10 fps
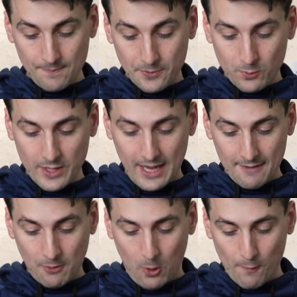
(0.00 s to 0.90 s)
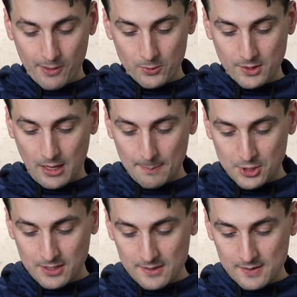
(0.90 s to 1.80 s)
We have all those
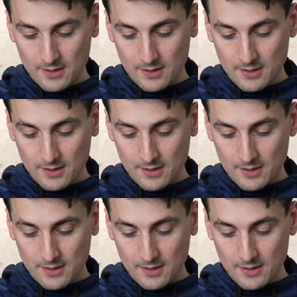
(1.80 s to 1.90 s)
options.